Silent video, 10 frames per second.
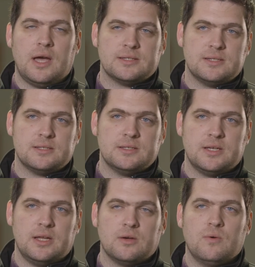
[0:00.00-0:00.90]
access to the
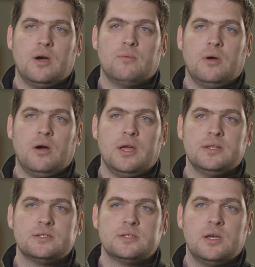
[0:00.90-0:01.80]
technical
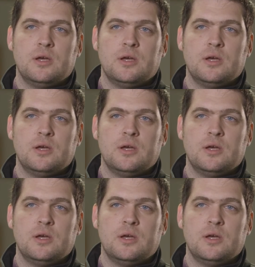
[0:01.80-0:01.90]
helplines,